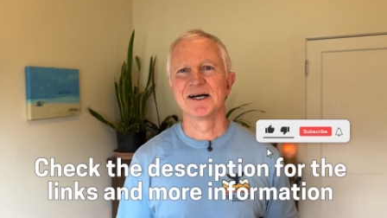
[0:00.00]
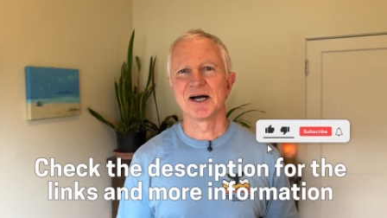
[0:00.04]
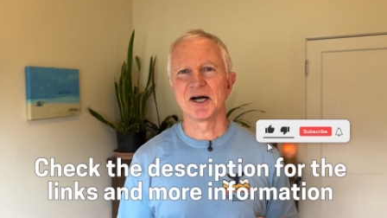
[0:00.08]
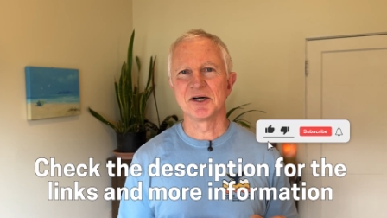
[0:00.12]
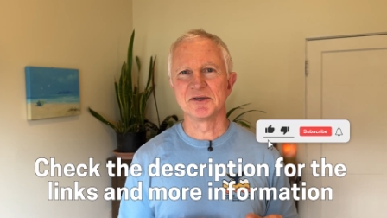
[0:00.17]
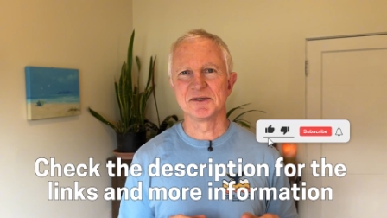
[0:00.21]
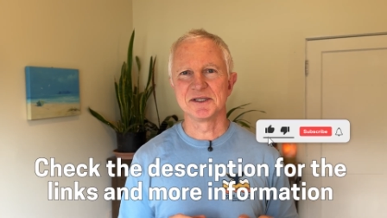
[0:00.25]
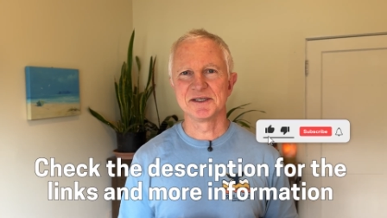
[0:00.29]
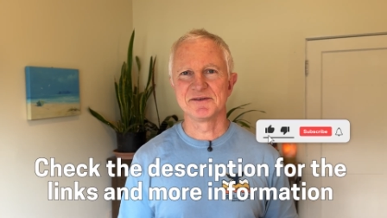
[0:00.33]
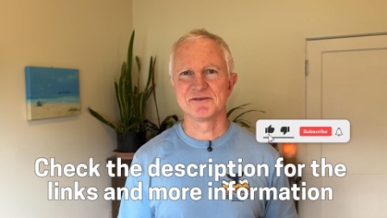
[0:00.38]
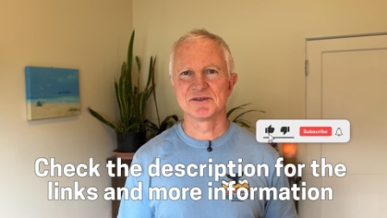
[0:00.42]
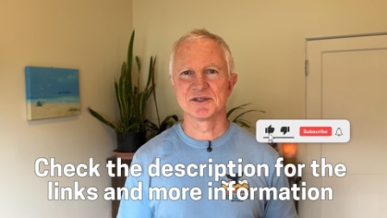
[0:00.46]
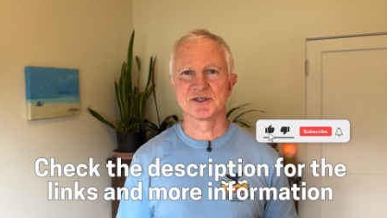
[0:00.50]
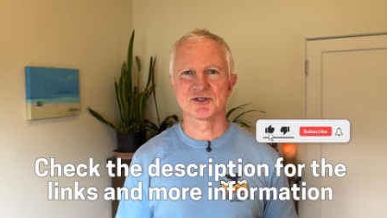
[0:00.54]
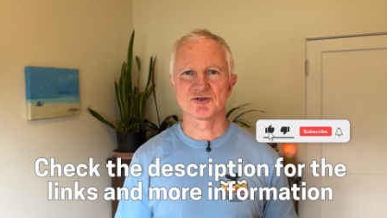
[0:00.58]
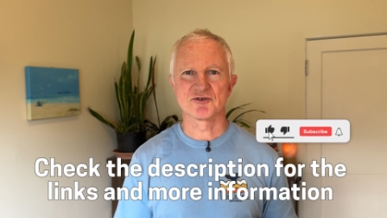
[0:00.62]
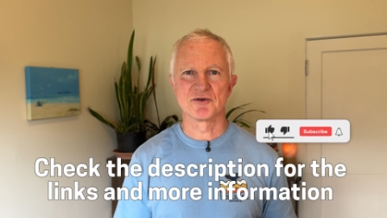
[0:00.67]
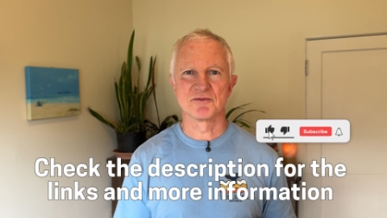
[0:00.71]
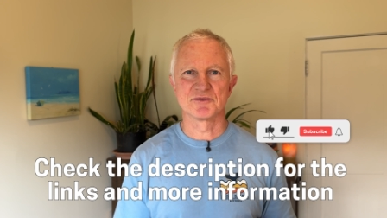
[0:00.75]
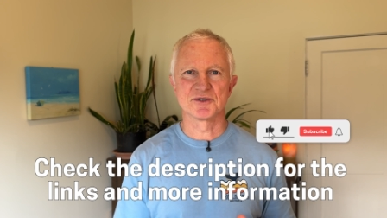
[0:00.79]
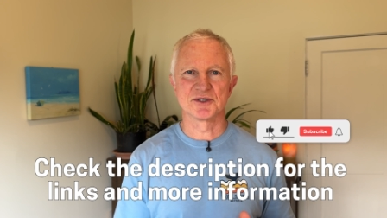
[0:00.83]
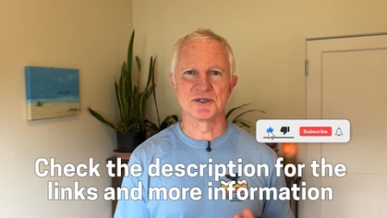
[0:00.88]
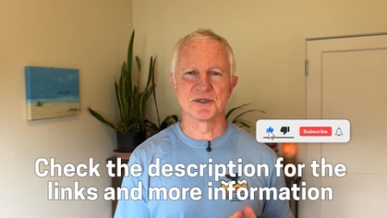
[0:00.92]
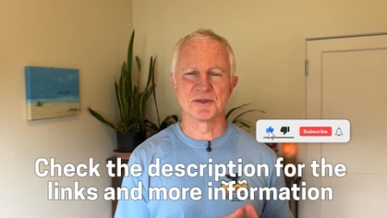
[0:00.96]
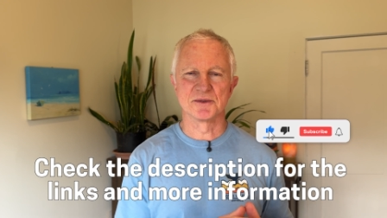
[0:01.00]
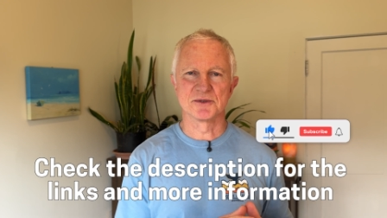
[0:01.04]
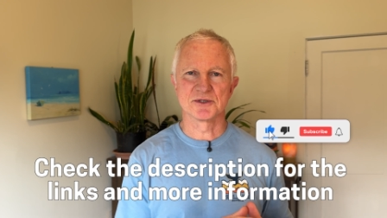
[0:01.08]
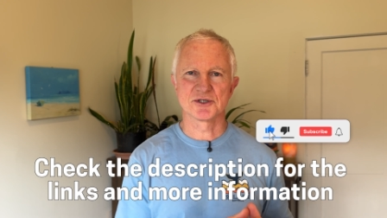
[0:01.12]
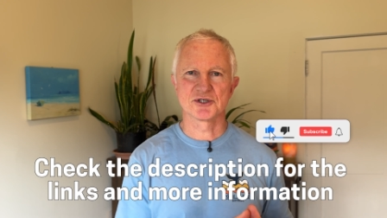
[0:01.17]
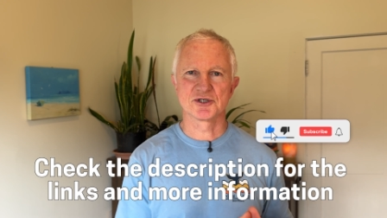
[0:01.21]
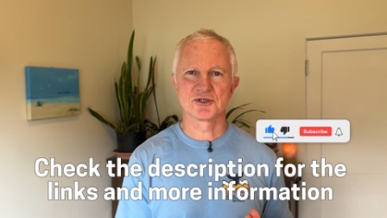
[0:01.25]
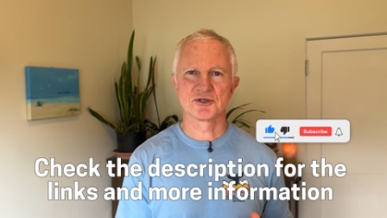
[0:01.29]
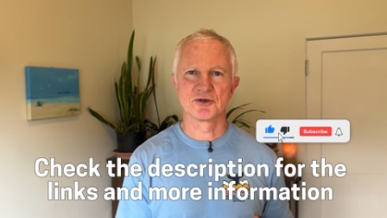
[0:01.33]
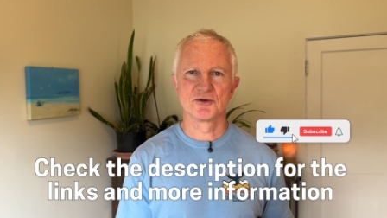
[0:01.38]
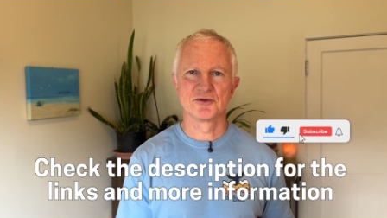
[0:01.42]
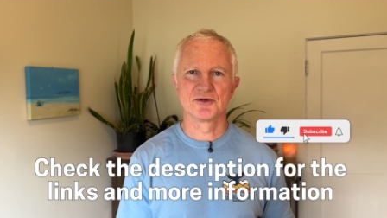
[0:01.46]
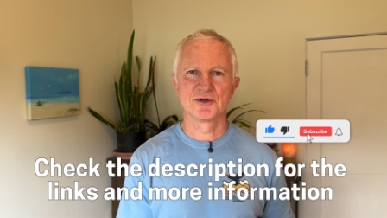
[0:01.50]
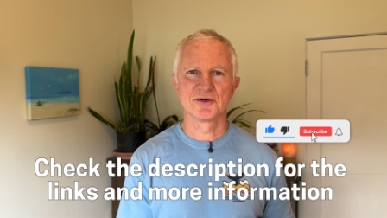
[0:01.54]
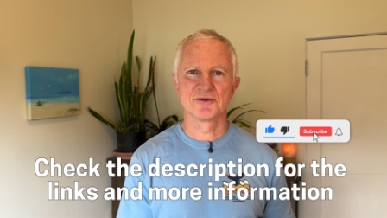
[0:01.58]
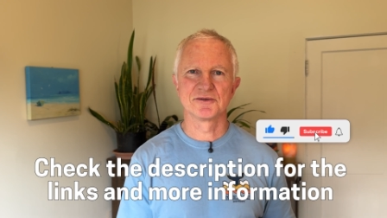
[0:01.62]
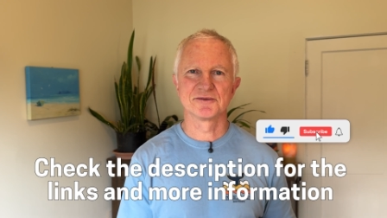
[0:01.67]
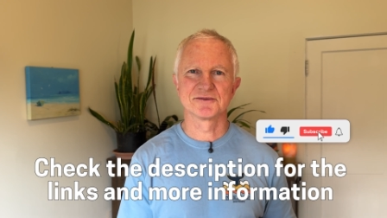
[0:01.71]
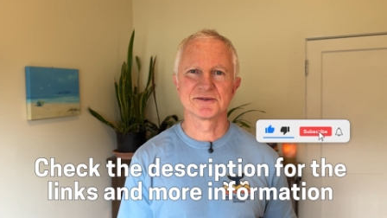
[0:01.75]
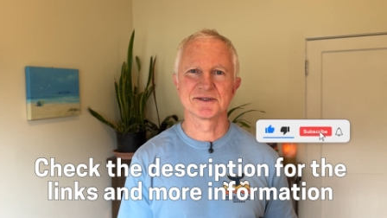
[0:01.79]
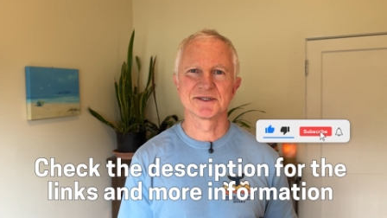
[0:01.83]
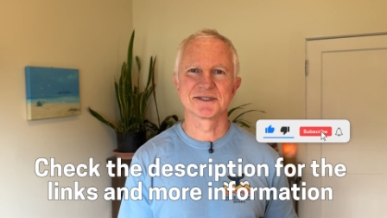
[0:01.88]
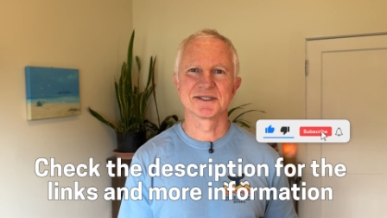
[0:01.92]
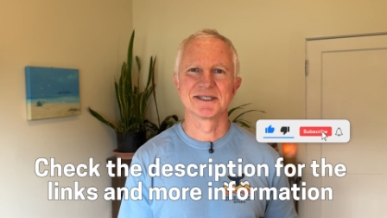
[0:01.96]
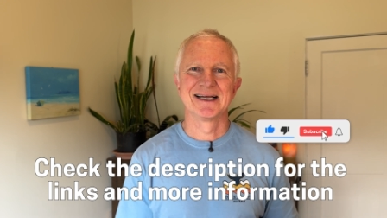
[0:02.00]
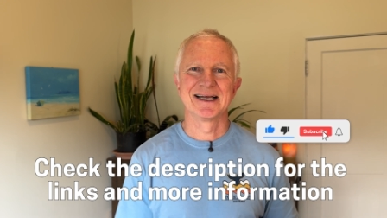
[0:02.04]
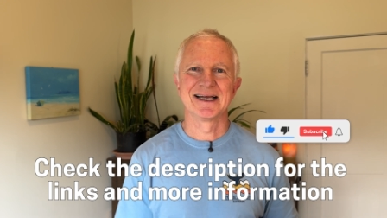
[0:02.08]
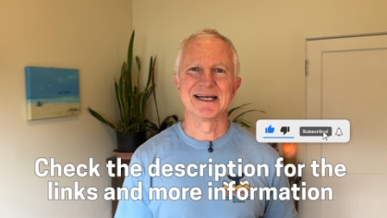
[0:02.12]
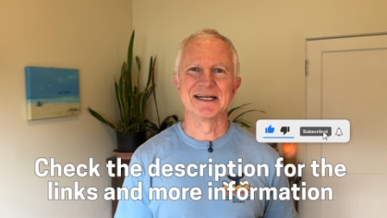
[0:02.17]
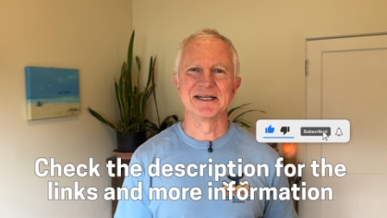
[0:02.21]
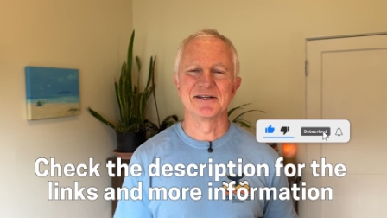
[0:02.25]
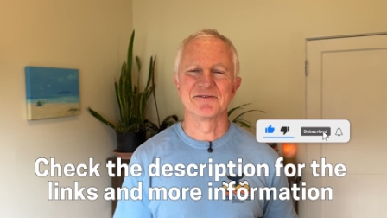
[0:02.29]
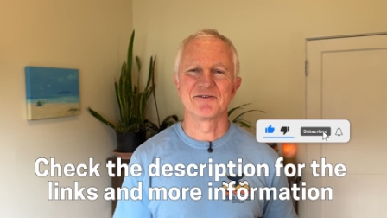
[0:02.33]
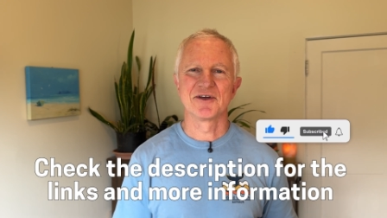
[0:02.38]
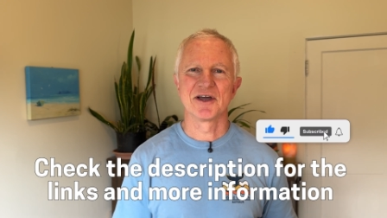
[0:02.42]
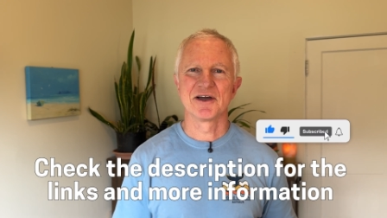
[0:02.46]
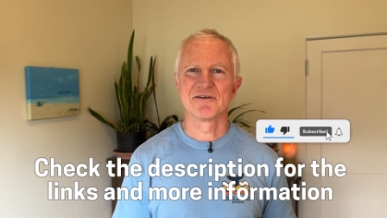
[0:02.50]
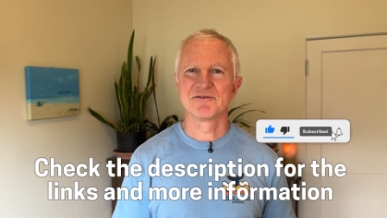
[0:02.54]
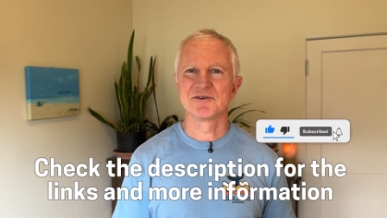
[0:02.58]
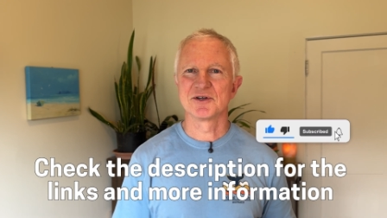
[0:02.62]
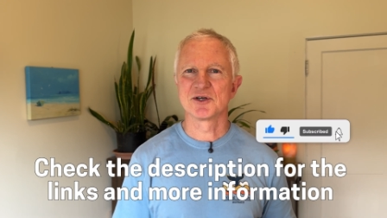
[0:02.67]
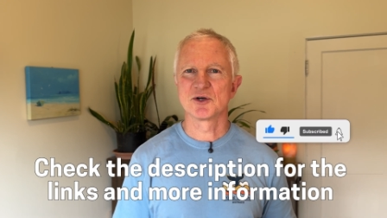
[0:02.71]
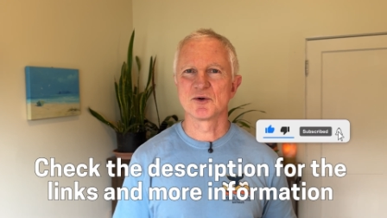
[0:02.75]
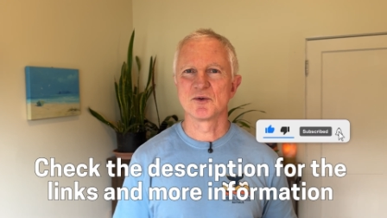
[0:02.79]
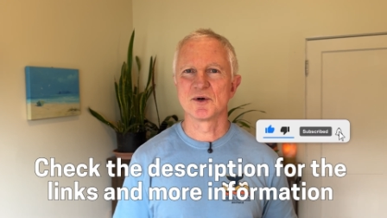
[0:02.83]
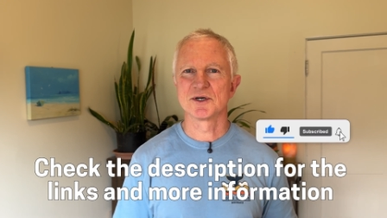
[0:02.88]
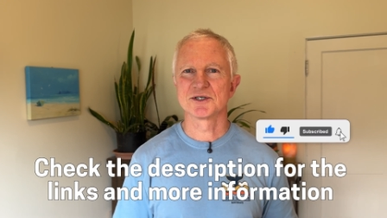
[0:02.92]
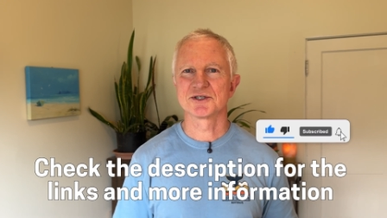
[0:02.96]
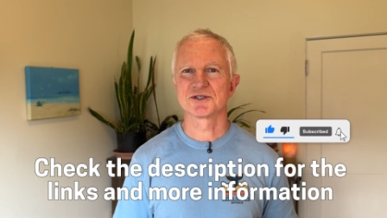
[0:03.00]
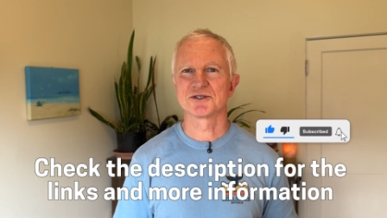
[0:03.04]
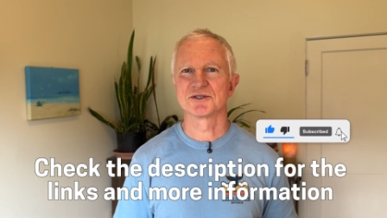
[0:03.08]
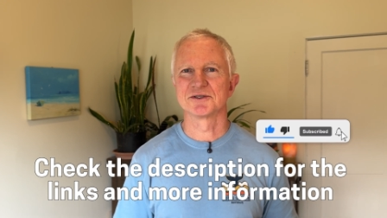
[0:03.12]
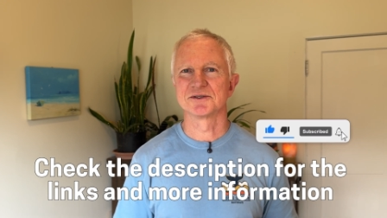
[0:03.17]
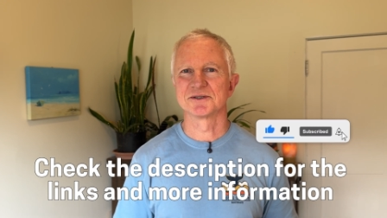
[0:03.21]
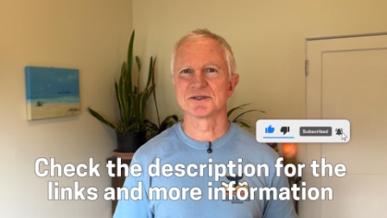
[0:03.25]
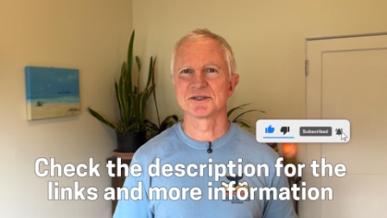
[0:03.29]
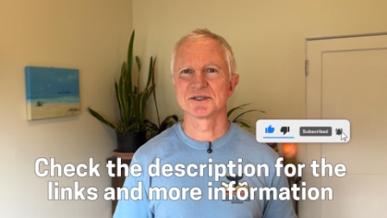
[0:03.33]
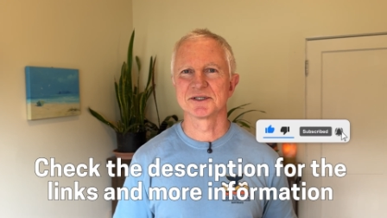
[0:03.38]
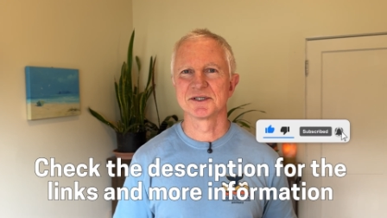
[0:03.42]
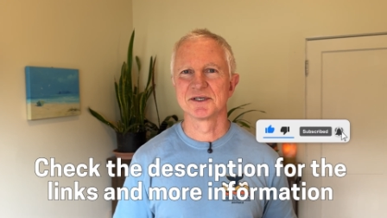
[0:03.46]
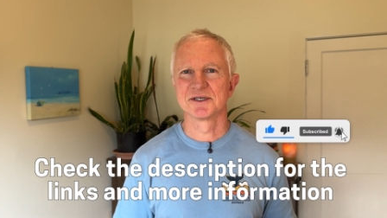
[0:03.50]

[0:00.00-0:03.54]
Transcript: I'll leave a description in the show notes, and if you have any questions,